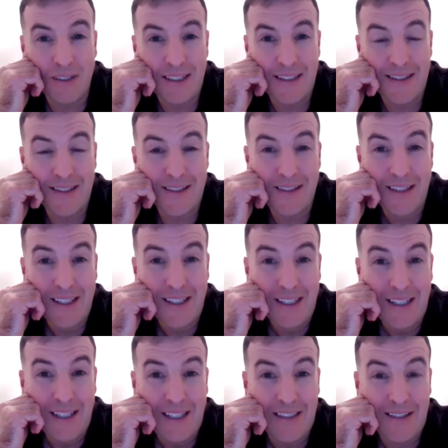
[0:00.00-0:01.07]
it's
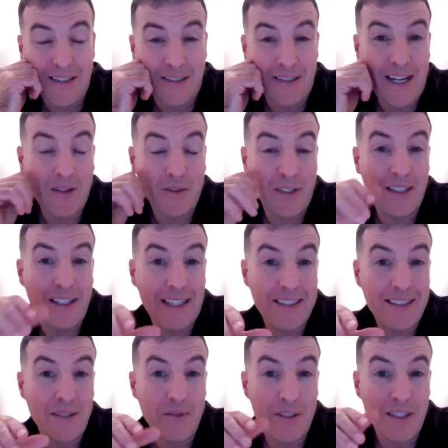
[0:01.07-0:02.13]
it's a downhill
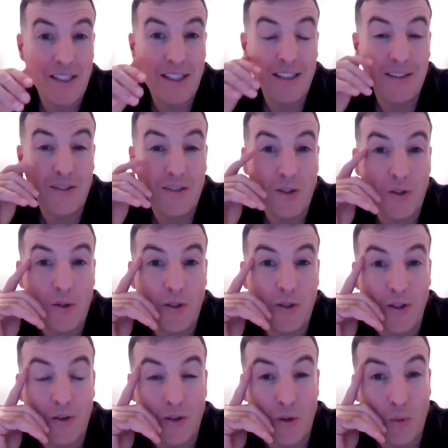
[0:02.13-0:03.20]
activity, so
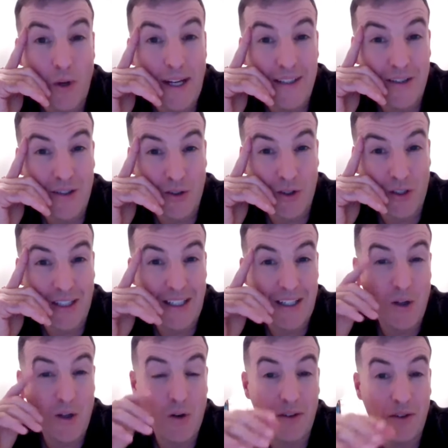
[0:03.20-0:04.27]
your your weights are certainly
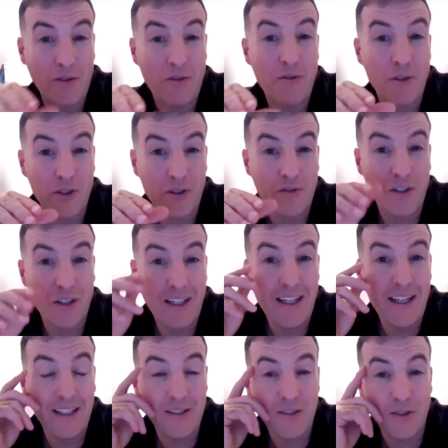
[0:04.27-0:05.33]
go on the front of your
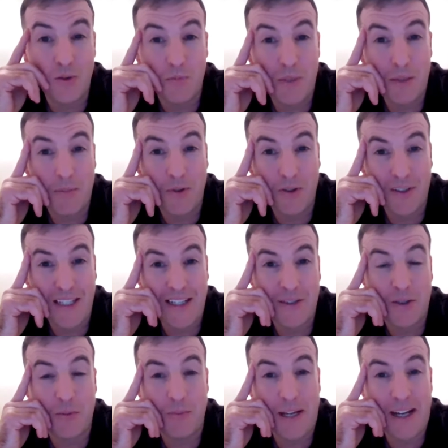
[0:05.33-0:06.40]
knees. So people tend to
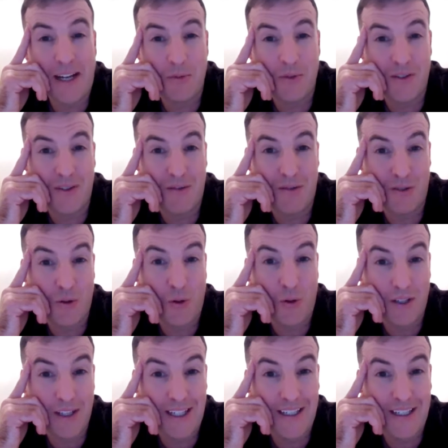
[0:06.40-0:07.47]
come back with sore
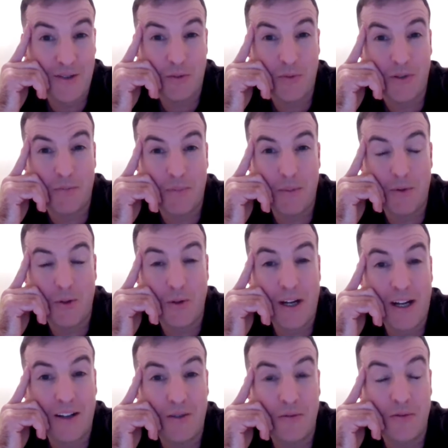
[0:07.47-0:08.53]
knees, or people who
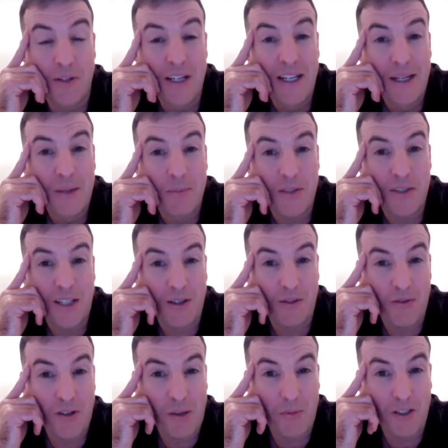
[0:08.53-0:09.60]
have
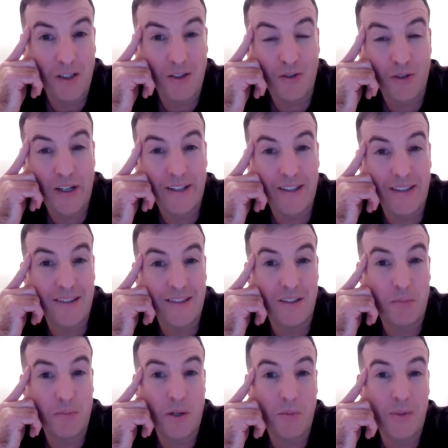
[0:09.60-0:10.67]
patellofemoral arthritis is
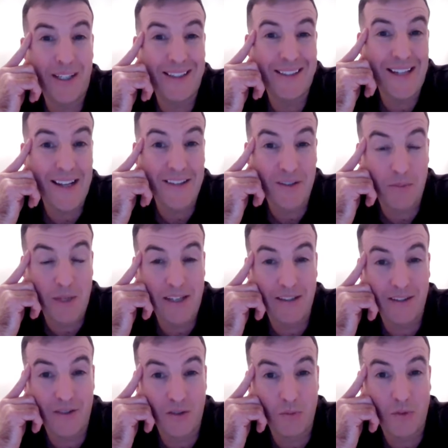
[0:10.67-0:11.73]
probably
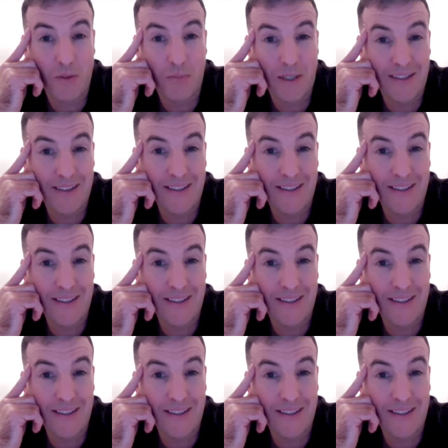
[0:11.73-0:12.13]
exacerbated somewhat by